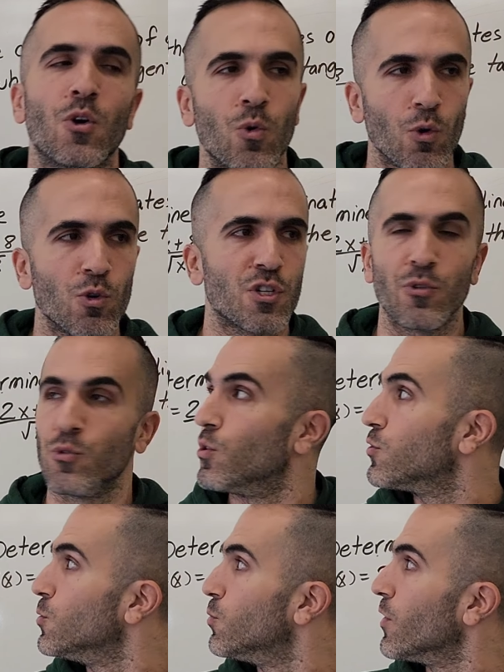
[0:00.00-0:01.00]
quotient
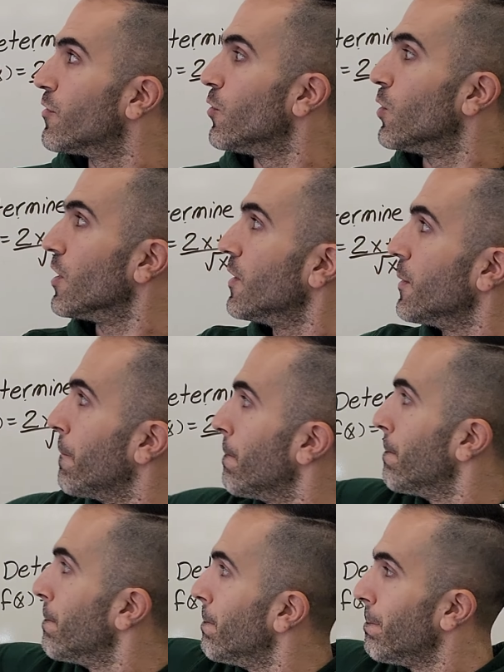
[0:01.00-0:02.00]
rule 2.4.
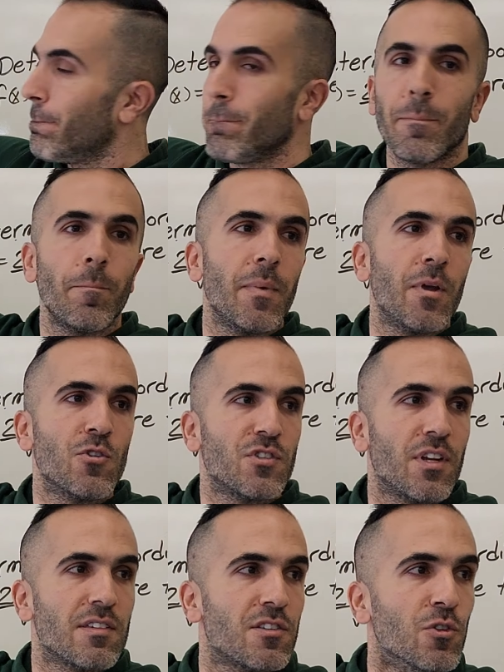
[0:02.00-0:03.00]
Here's
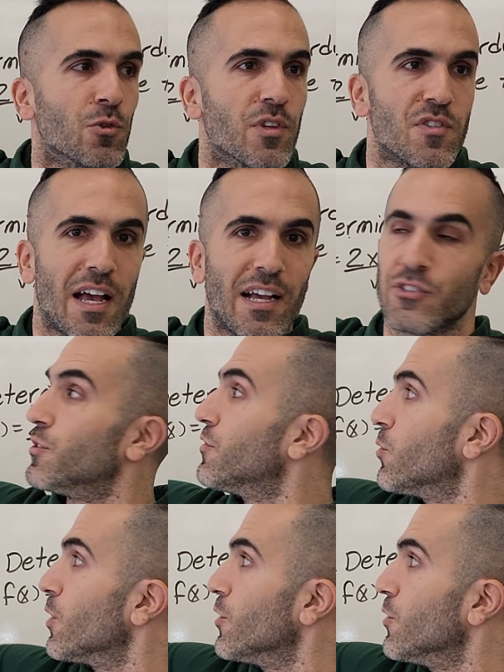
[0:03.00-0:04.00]
a nice new disaster
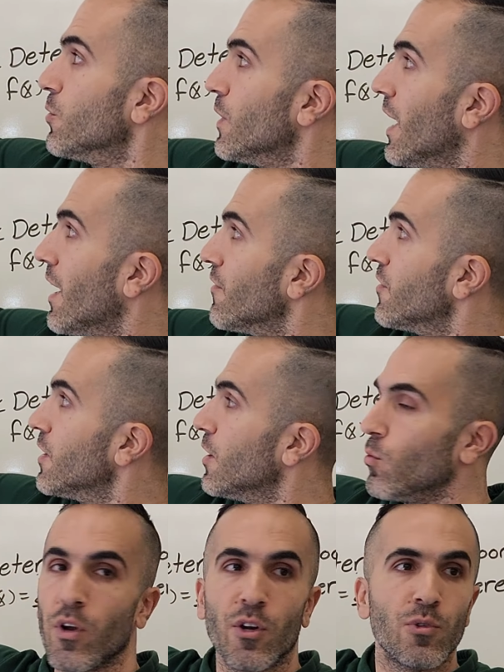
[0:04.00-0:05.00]
for you. We have
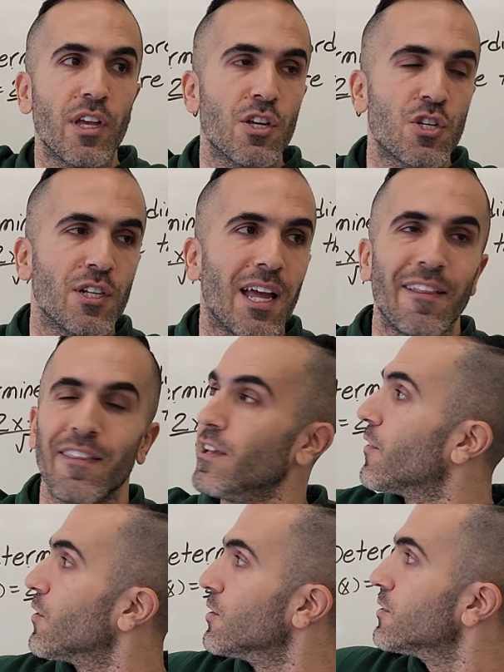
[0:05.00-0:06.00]
in one notation and
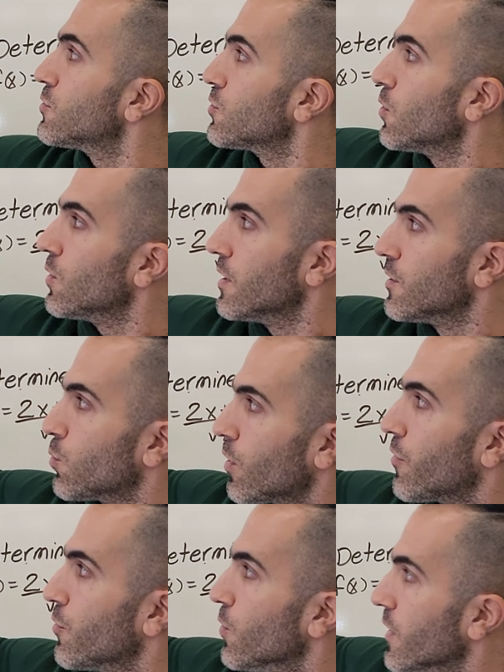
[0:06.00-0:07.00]
the other, so let's
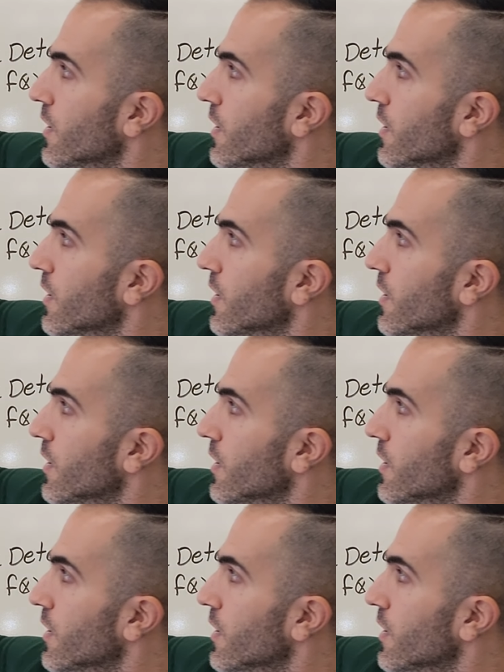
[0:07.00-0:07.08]
work through